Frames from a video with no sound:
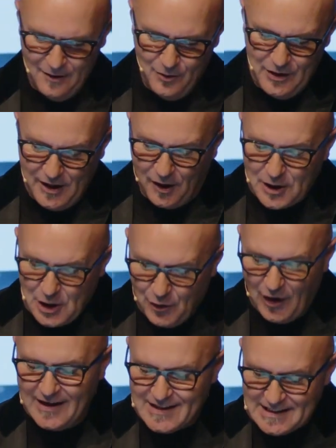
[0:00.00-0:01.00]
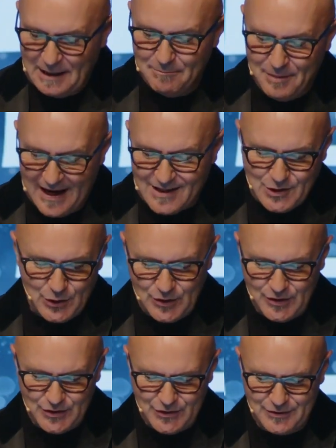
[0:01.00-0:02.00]
We are Christ's
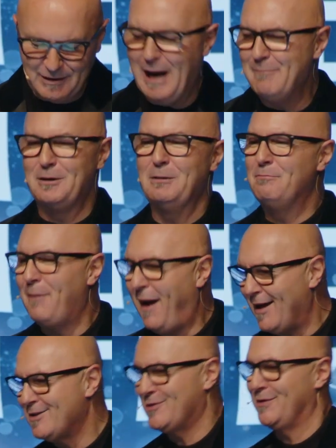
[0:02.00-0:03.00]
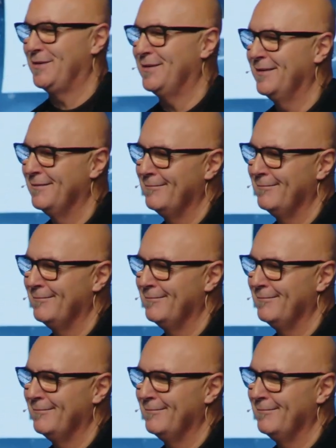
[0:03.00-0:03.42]
ambassadors. I'm an ambassador.